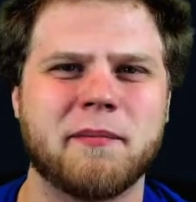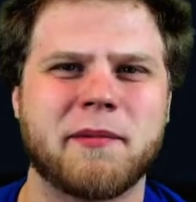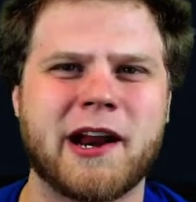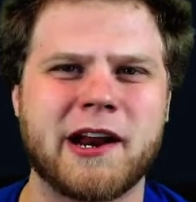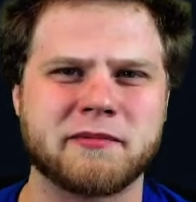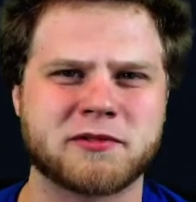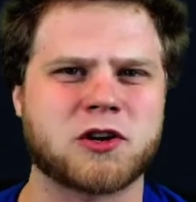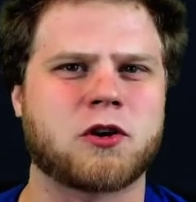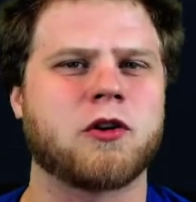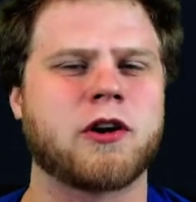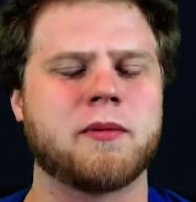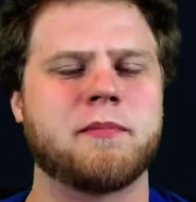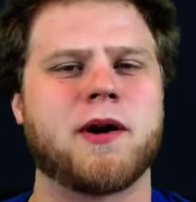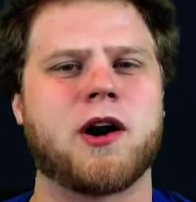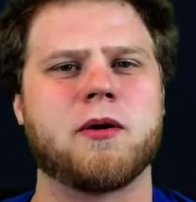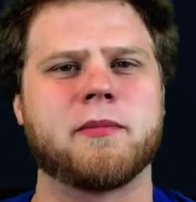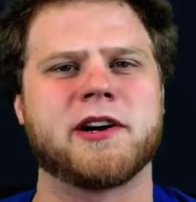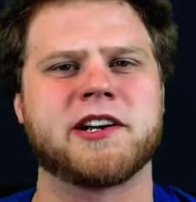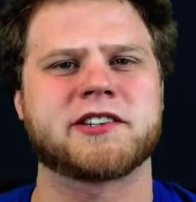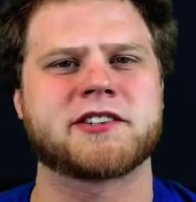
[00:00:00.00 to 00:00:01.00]
My name is
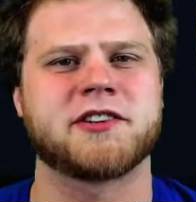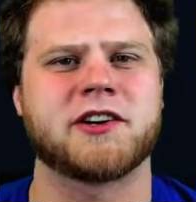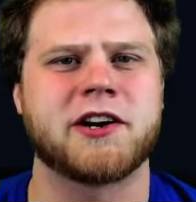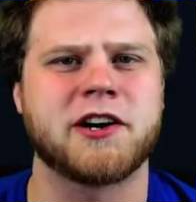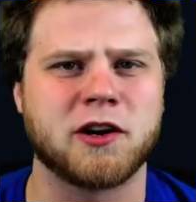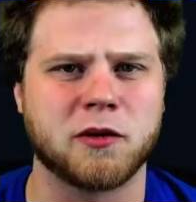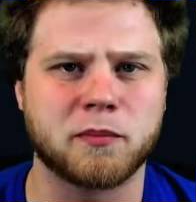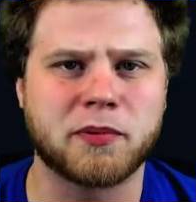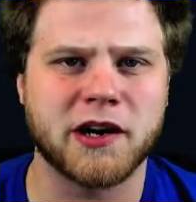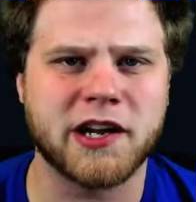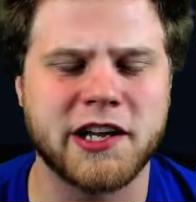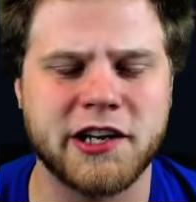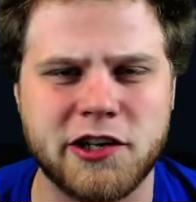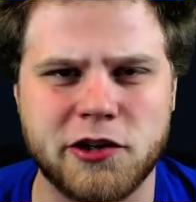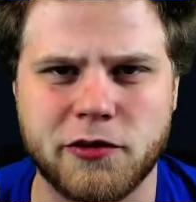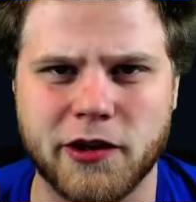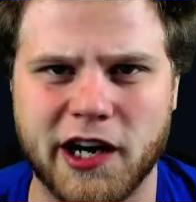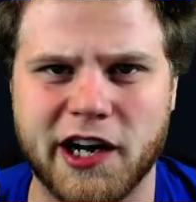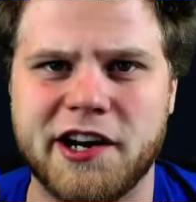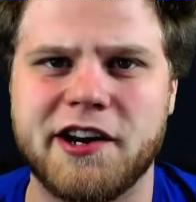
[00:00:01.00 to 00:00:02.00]
Coreybmtg here, bringing
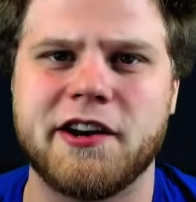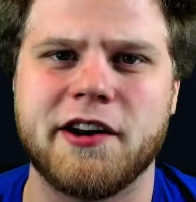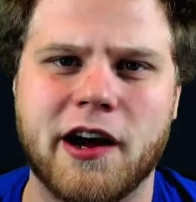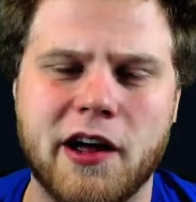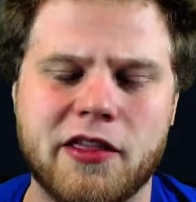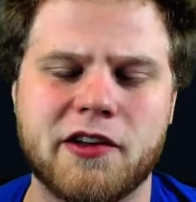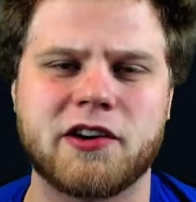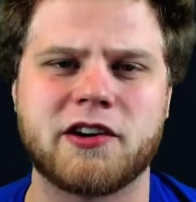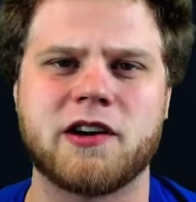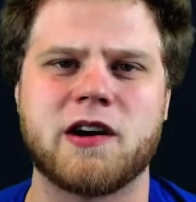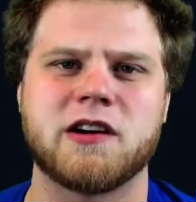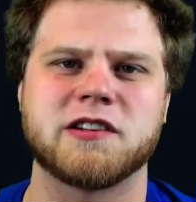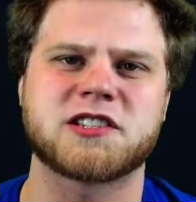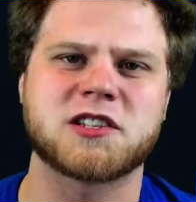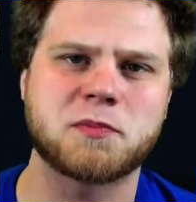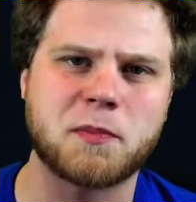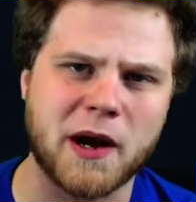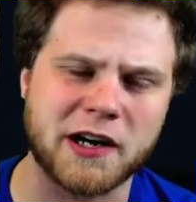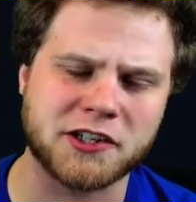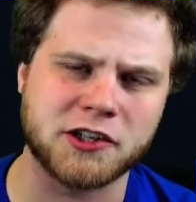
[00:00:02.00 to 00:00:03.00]
you another
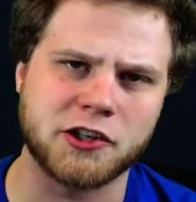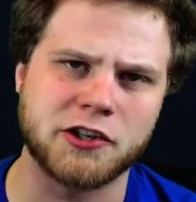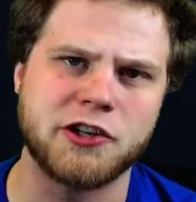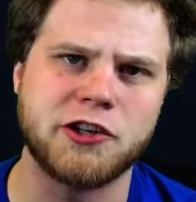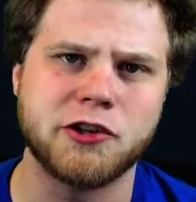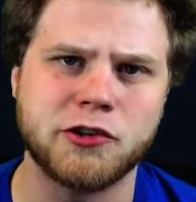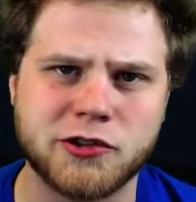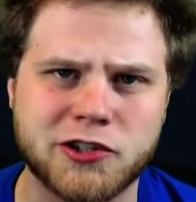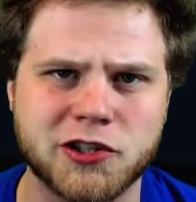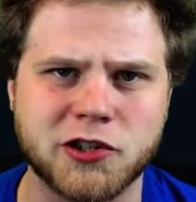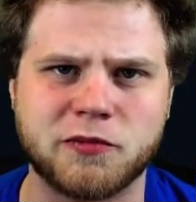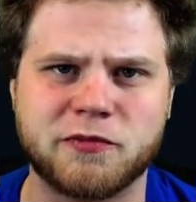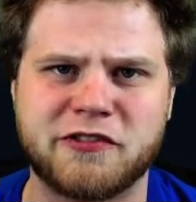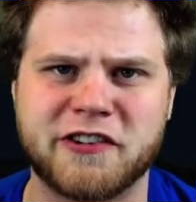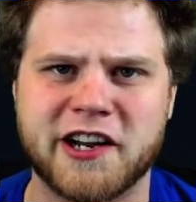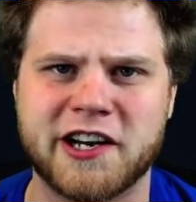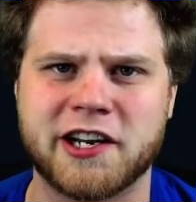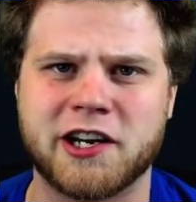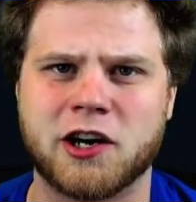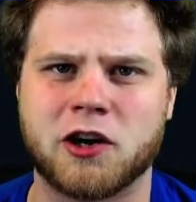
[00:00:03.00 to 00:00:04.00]
special YouTube
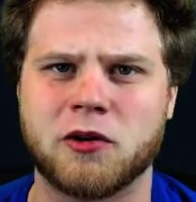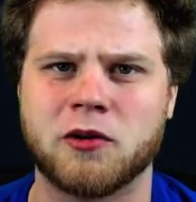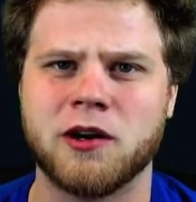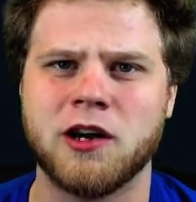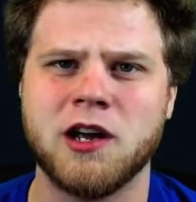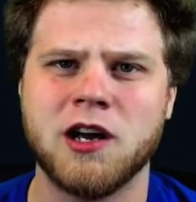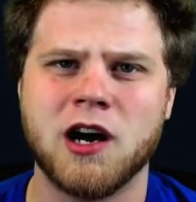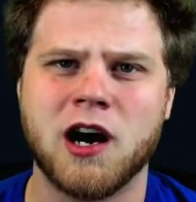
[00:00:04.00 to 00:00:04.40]
video